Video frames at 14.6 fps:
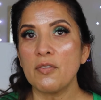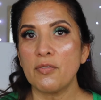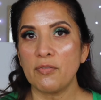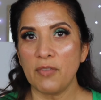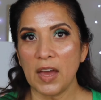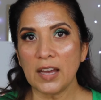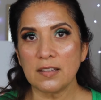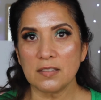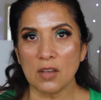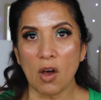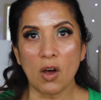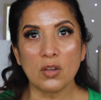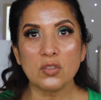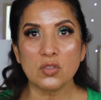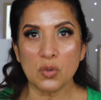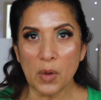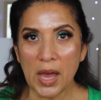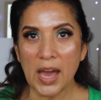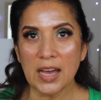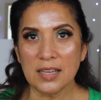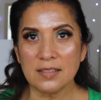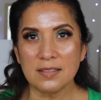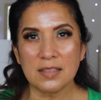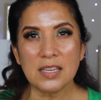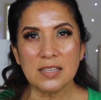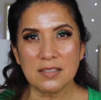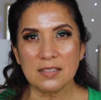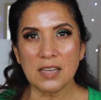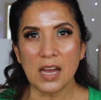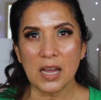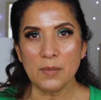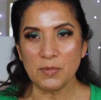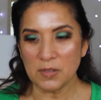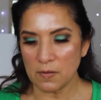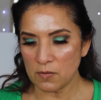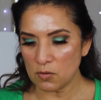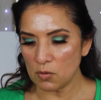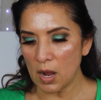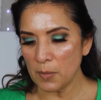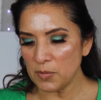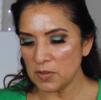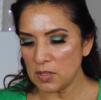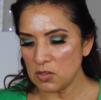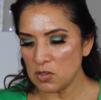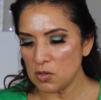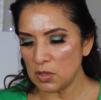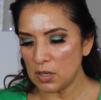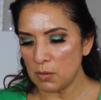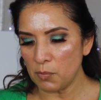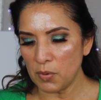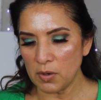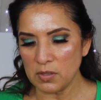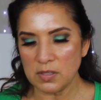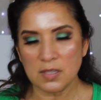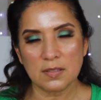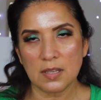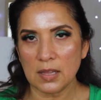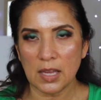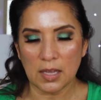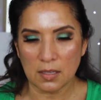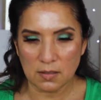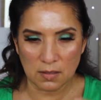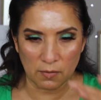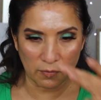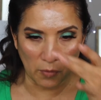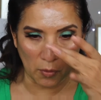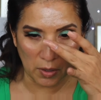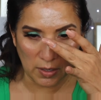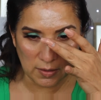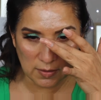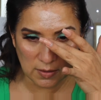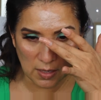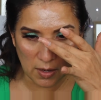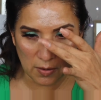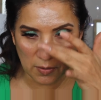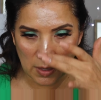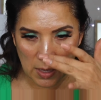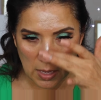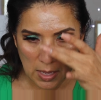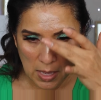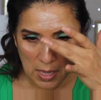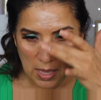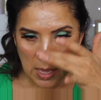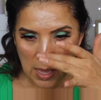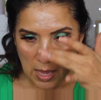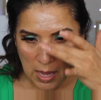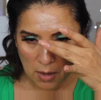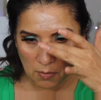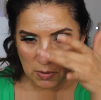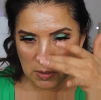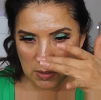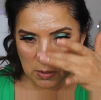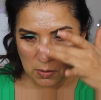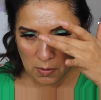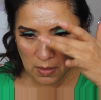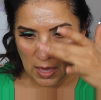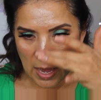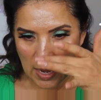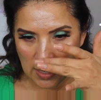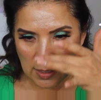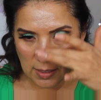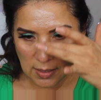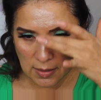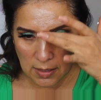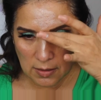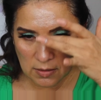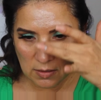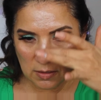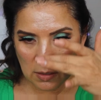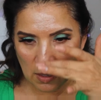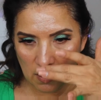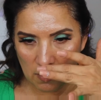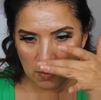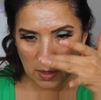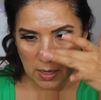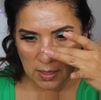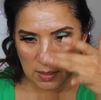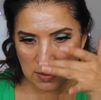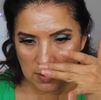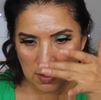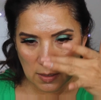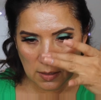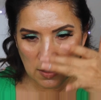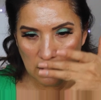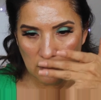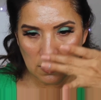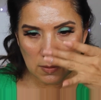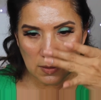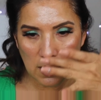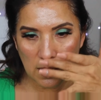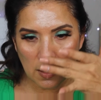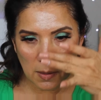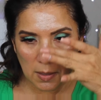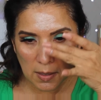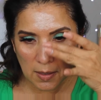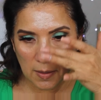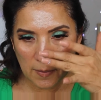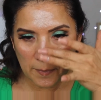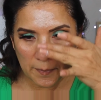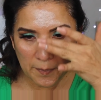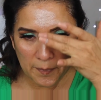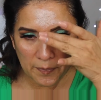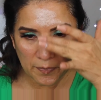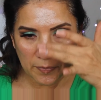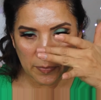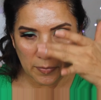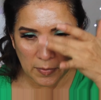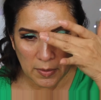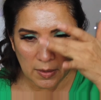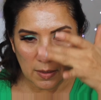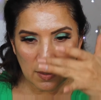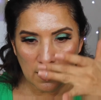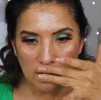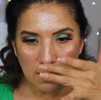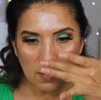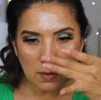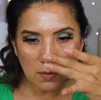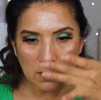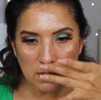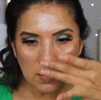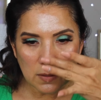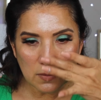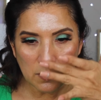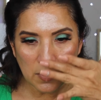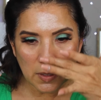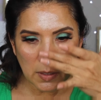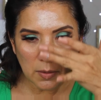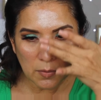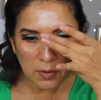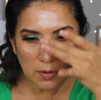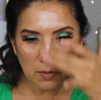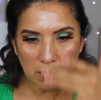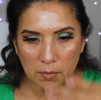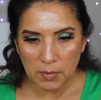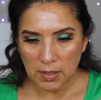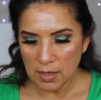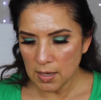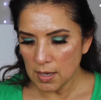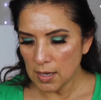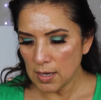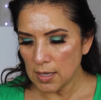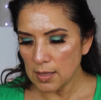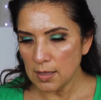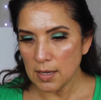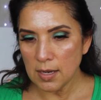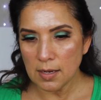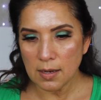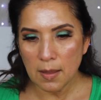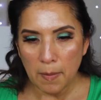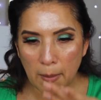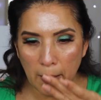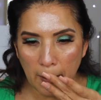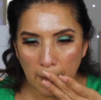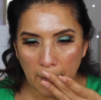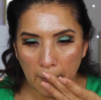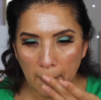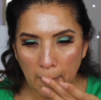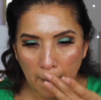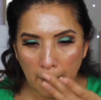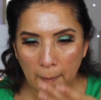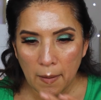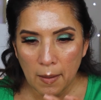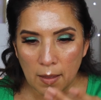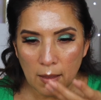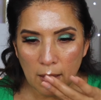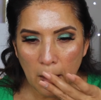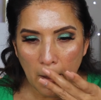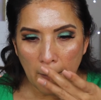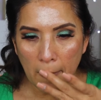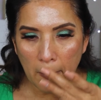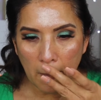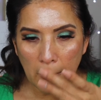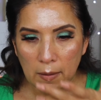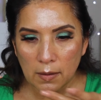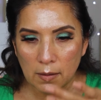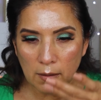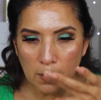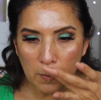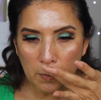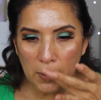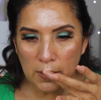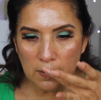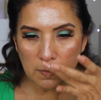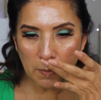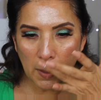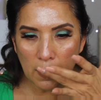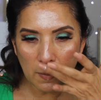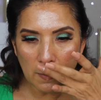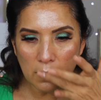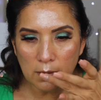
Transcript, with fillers: FX also has these types of drops that you can purchase at like a Sephora, so I would do that. And then just go right into the nose area, which is where you would normally highlight, and then the cupid's bow.